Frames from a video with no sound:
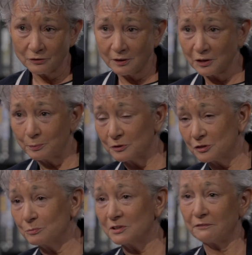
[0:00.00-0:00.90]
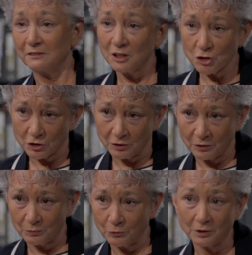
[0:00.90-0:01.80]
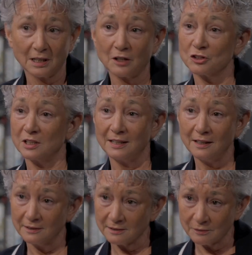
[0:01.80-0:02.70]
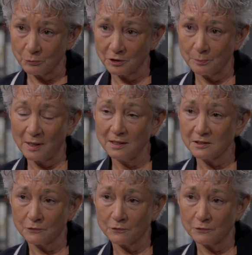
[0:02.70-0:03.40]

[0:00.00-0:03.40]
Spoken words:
trying to put some definition on what it actually is and what it means for